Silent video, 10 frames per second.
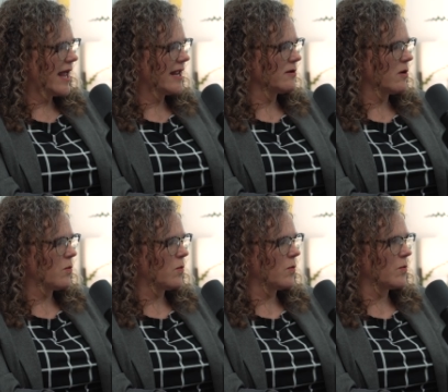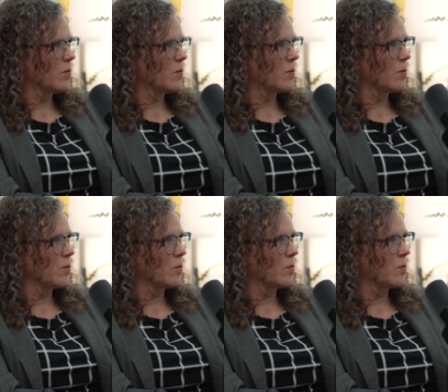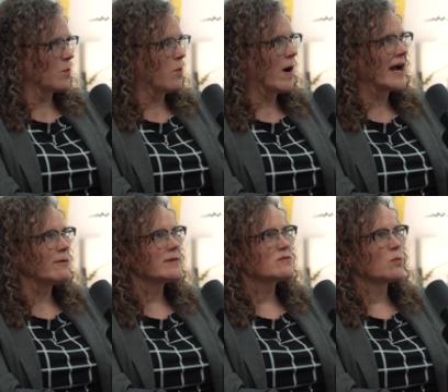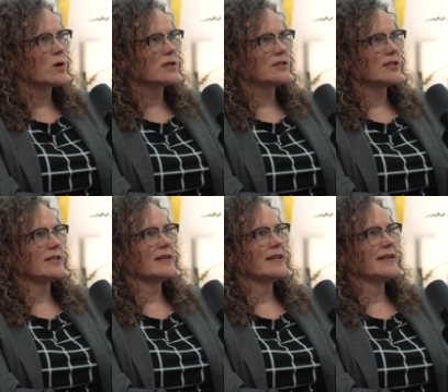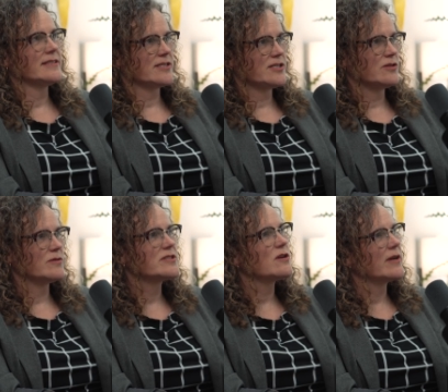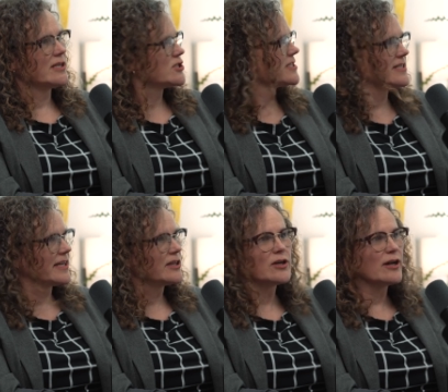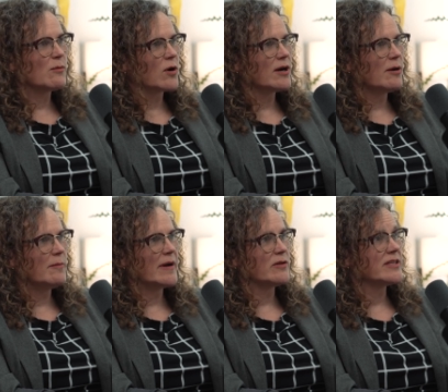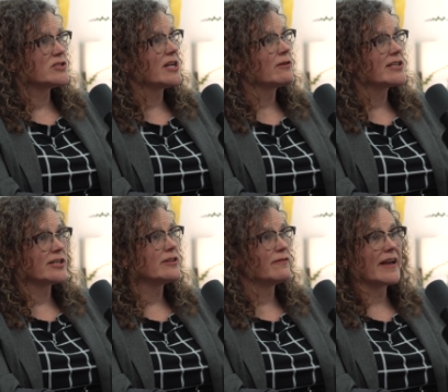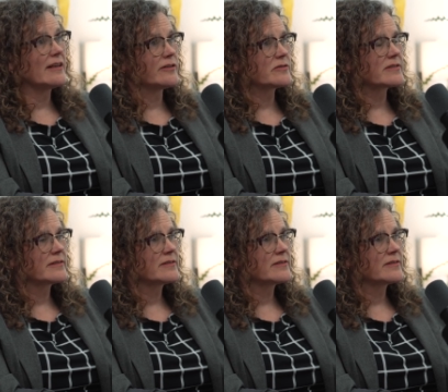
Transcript: And why was Work Learn Institute so interested in learning more about this generation and their values?